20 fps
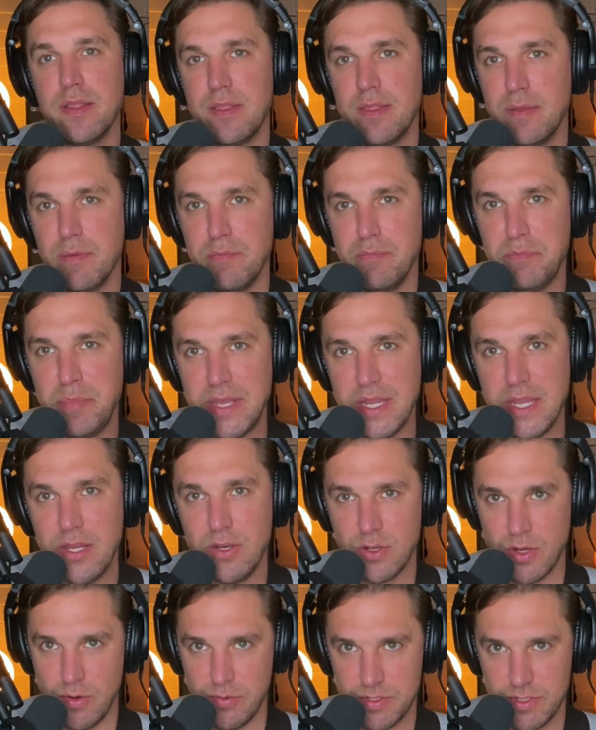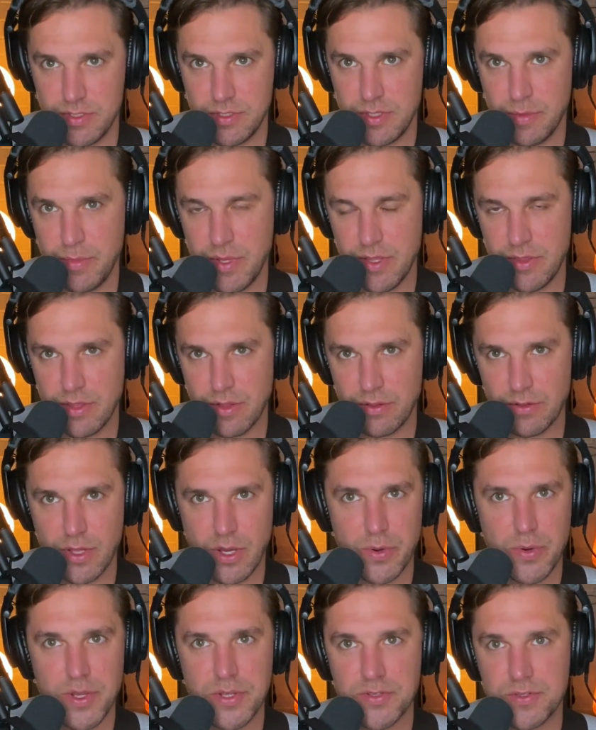the B note to be the
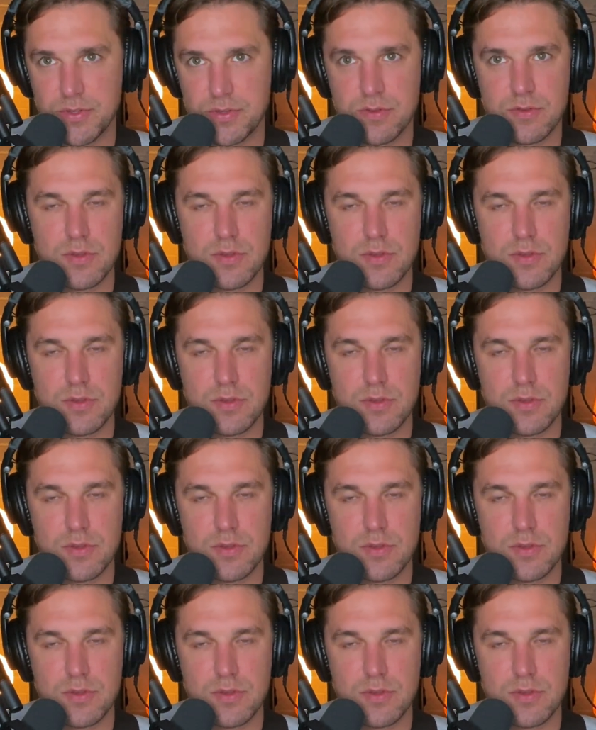lowest